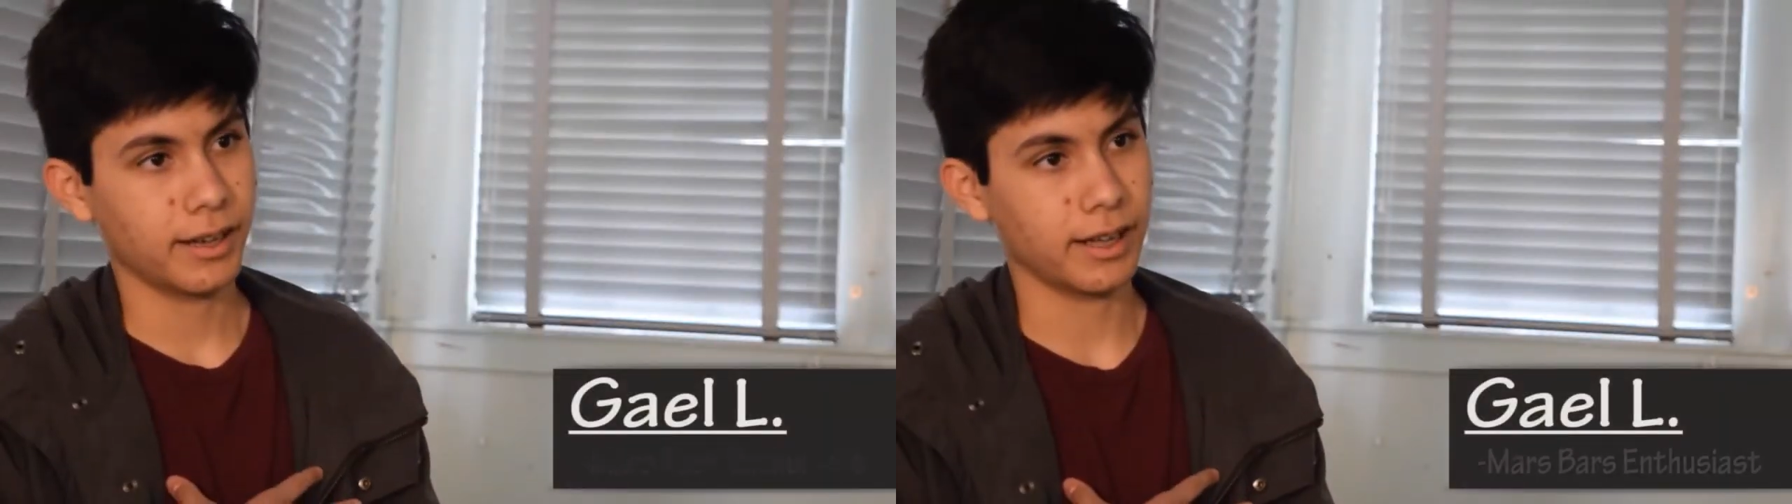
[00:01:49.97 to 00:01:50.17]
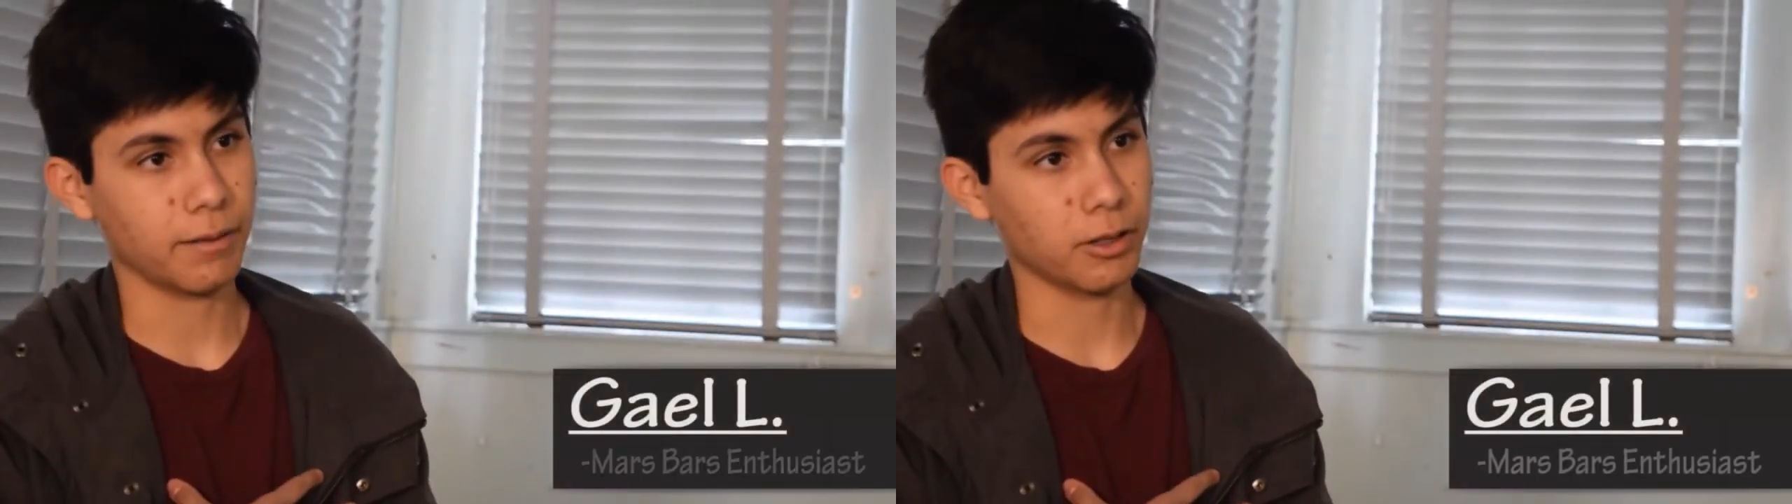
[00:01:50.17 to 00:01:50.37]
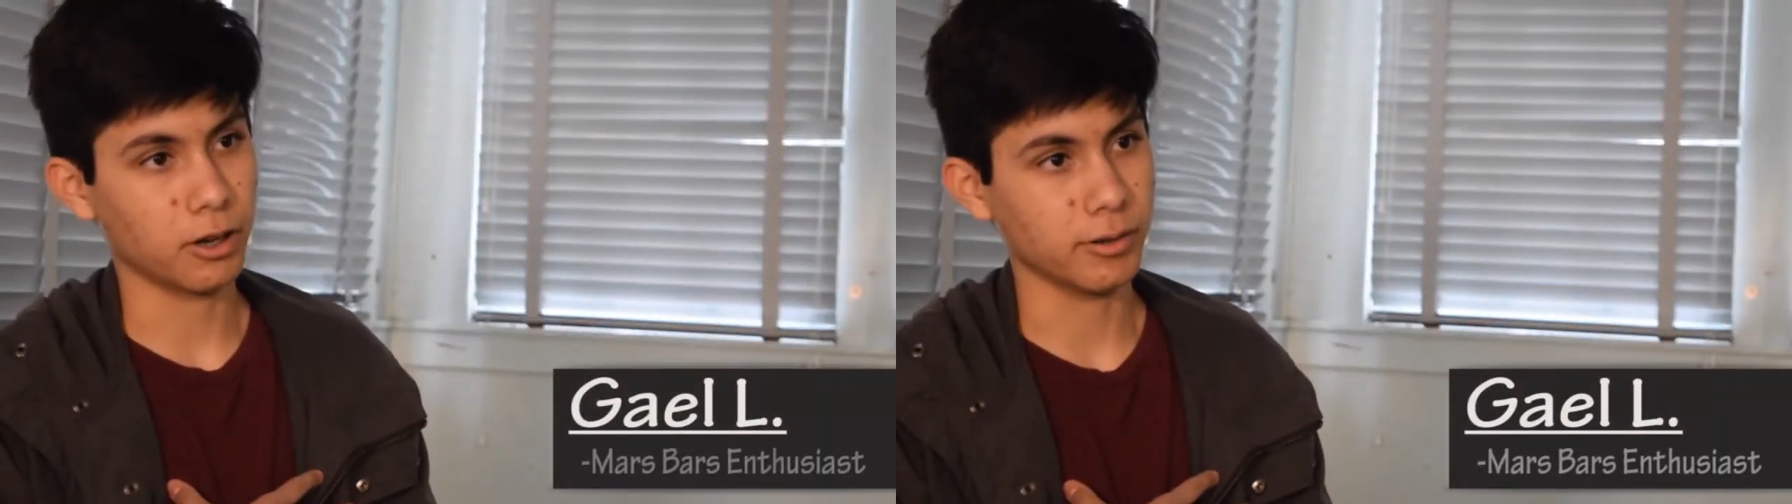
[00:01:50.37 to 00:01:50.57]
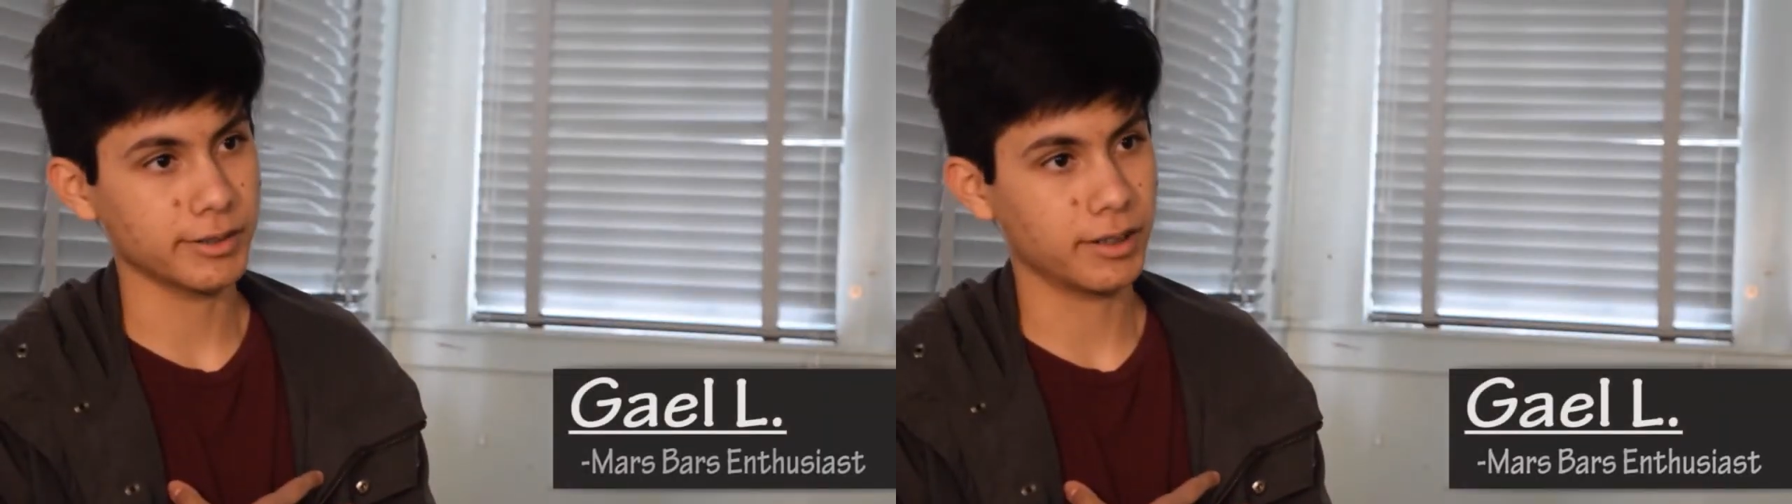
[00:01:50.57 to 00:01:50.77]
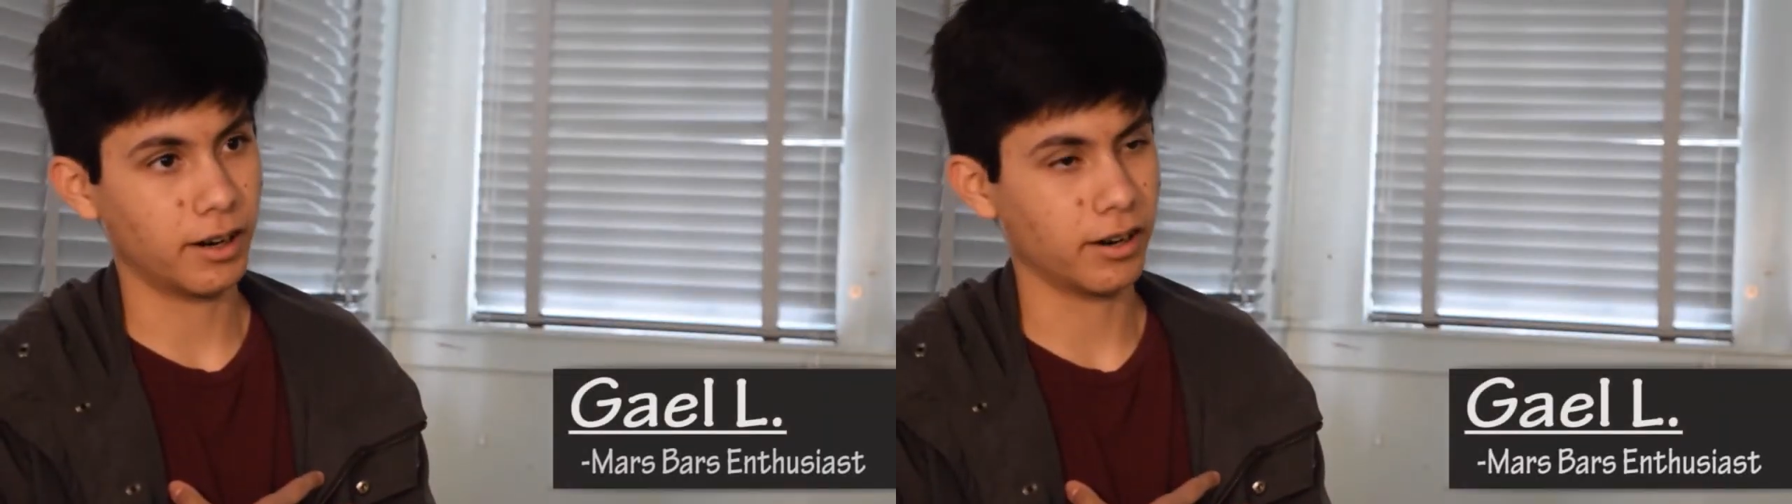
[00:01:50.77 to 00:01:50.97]
and the
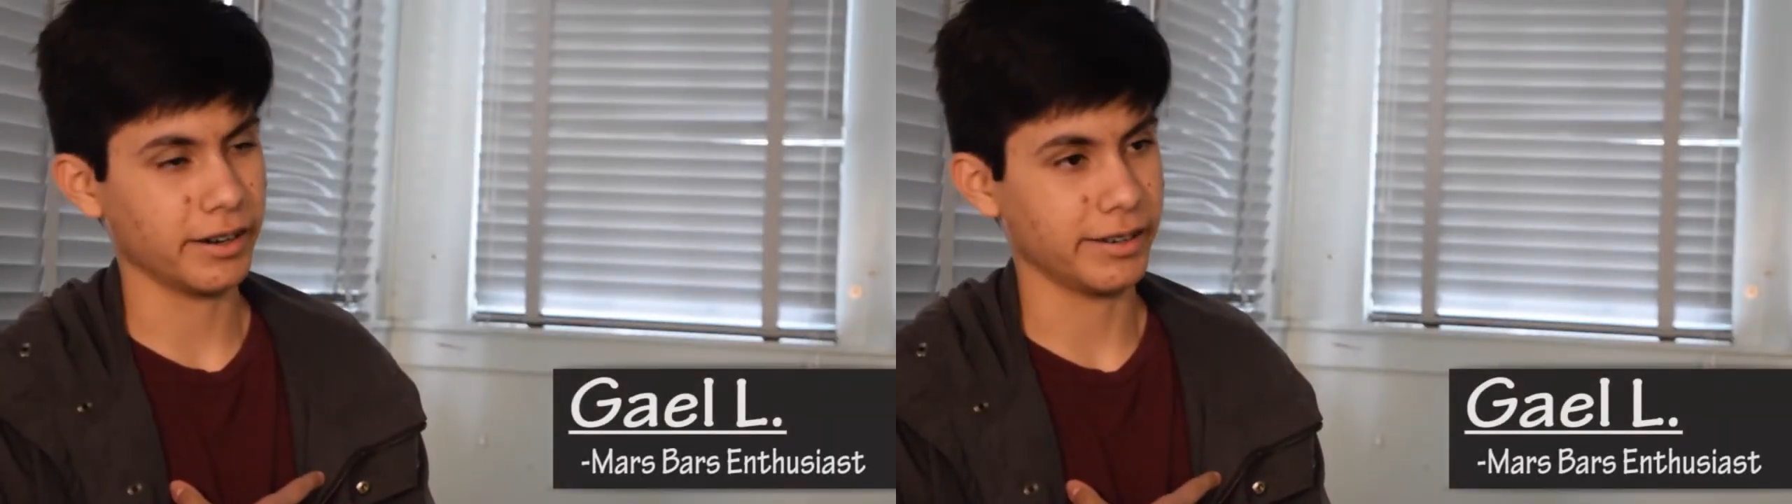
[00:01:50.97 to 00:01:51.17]
co-star on